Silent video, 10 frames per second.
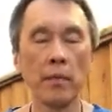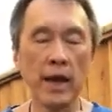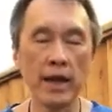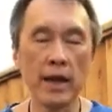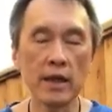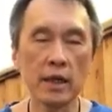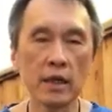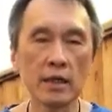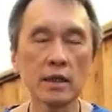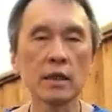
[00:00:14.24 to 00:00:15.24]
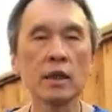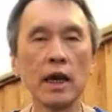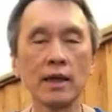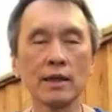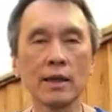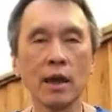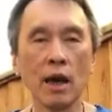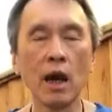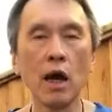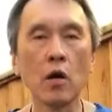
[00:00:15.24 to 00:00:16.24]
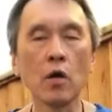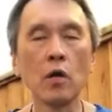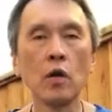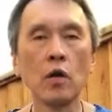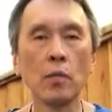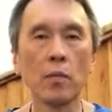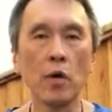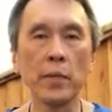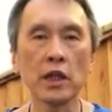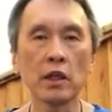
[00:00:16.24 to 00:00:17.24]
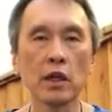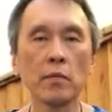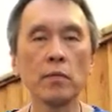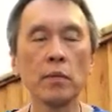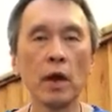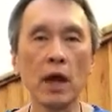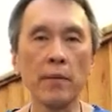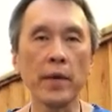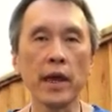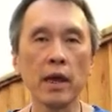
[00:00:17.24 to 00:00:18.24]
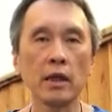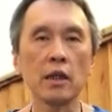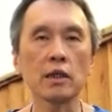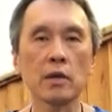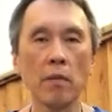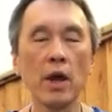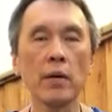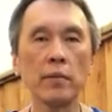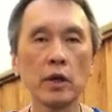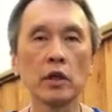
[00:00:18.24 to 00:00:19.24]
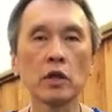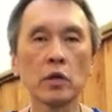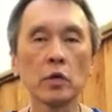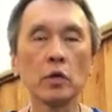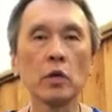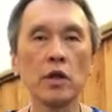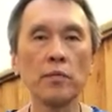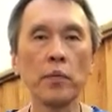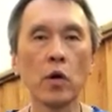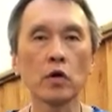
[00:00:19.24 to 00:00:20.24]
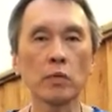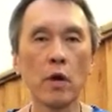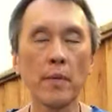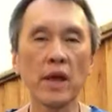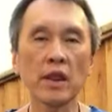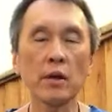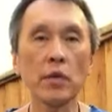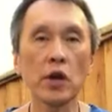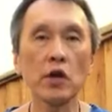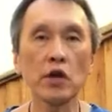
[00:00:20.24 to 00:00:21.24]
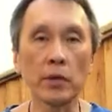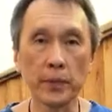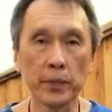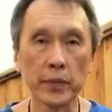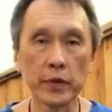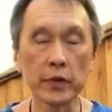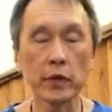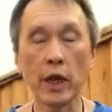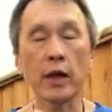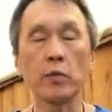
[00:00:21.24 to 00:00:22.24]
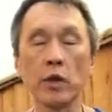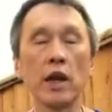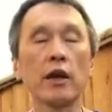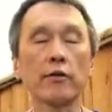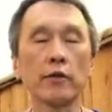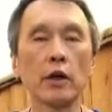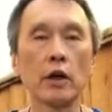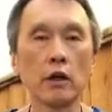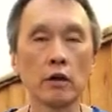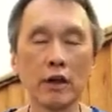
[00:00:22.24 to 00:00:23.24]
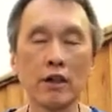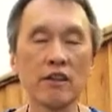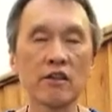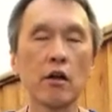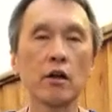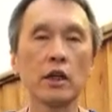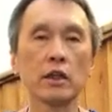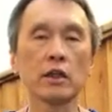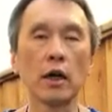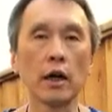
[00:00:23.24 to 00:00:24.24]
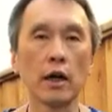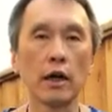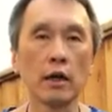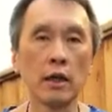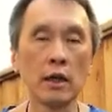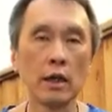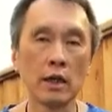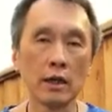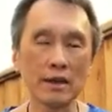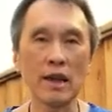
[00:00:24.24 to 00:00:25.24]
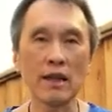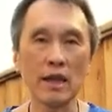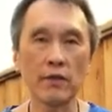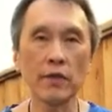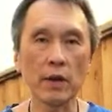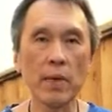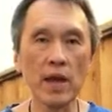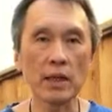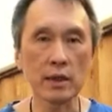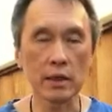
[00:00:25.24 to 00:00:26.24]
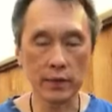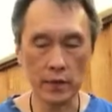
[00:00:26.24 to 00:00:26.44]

mechanics and how momentum and mechanics map into impulse momentum theorem so that we have a really solid uh, scientific base.